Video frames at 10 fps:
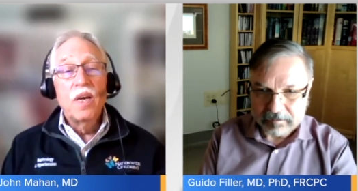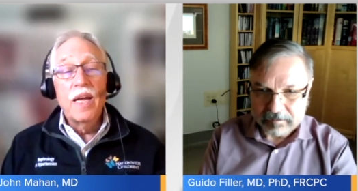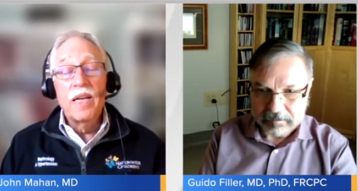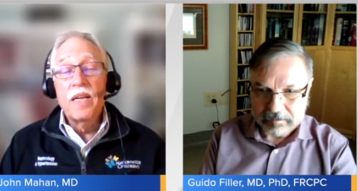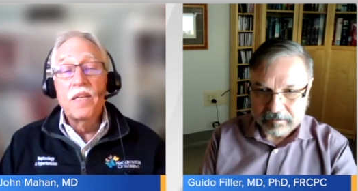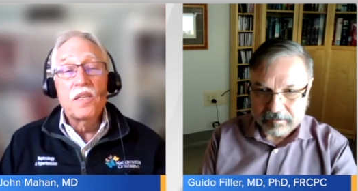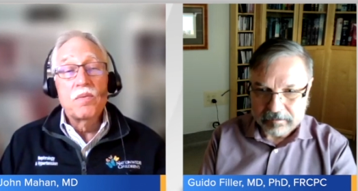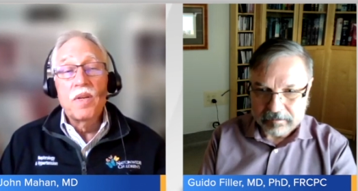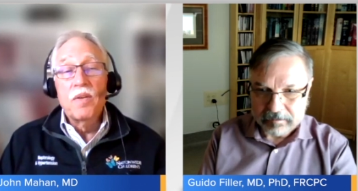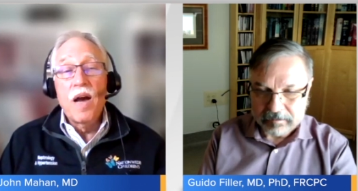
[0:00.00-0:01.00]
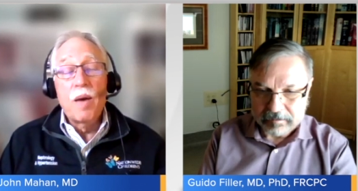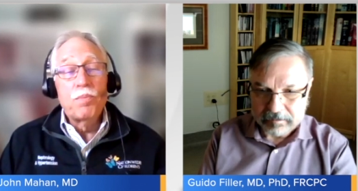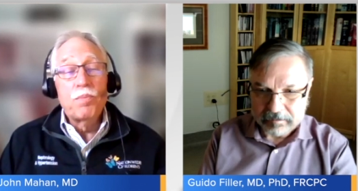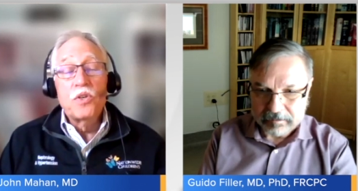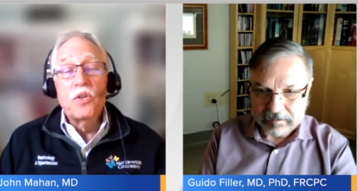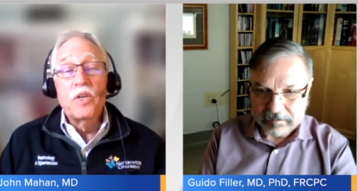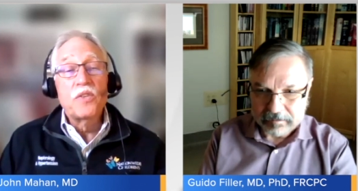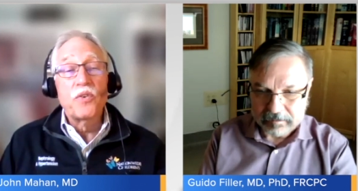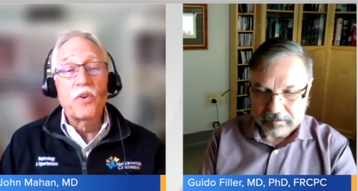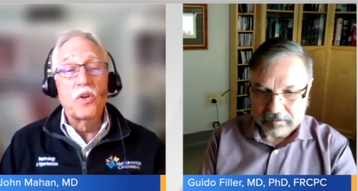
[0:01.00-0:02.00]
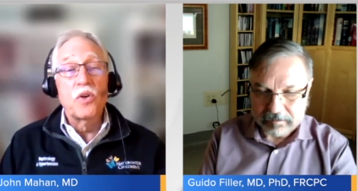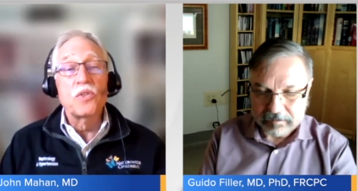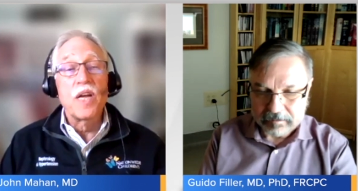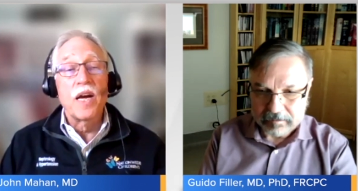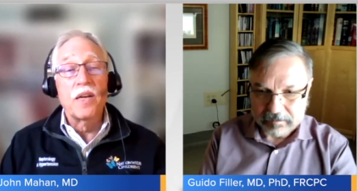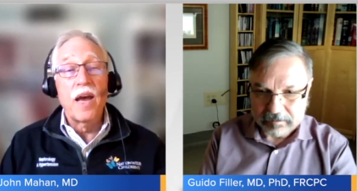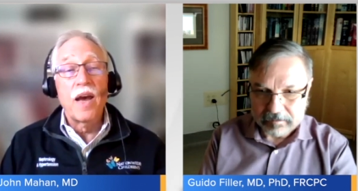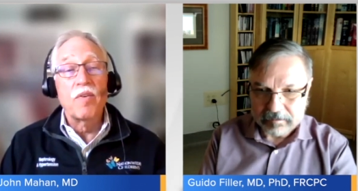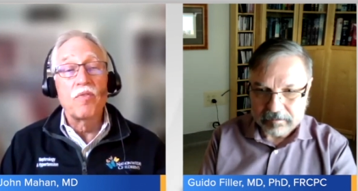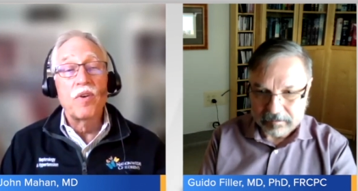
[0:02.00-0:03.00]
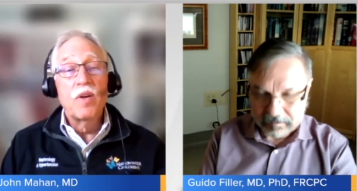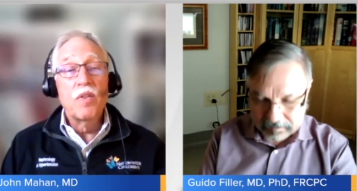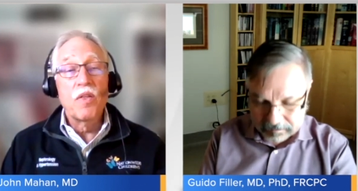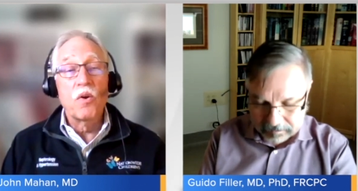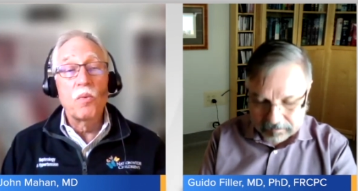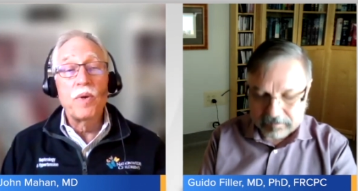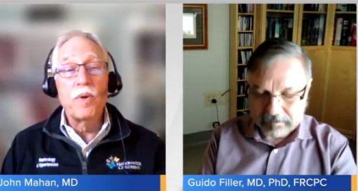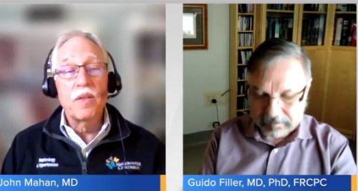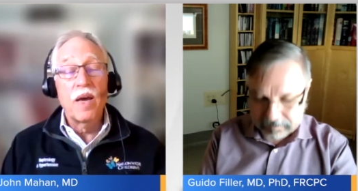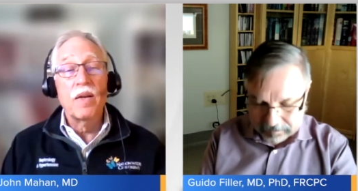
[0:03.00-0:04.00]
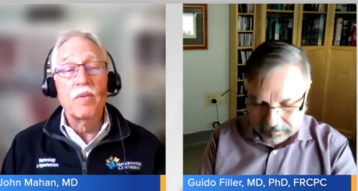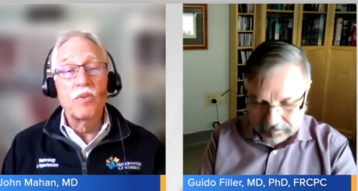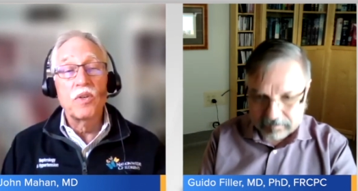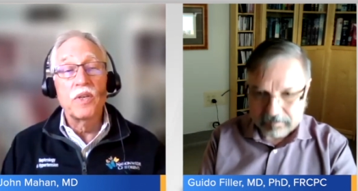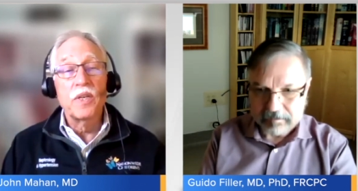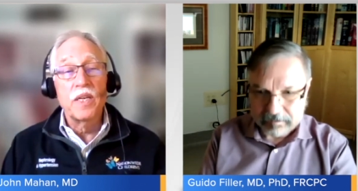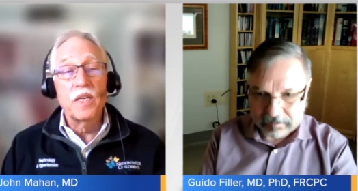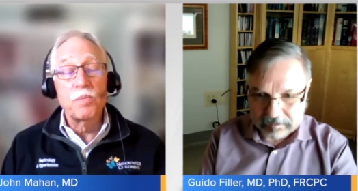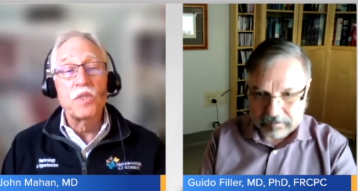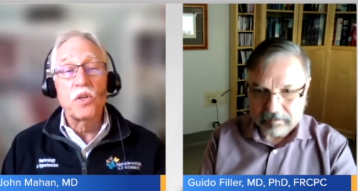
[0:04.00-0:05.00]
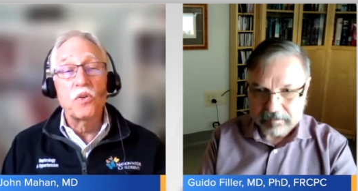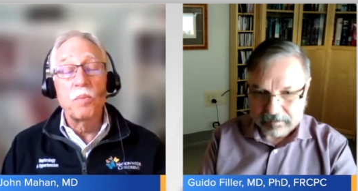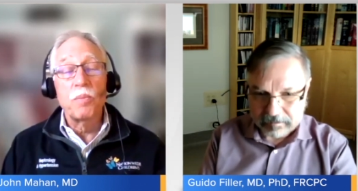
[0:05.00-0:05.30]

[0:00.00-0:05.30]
Speaker 1: and then the the opportunities for adults now to have therapy that really has been shown to be